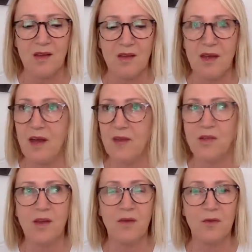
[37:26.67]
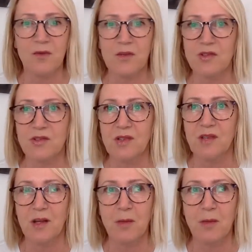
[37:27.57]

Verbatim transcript: They have to have a vision and a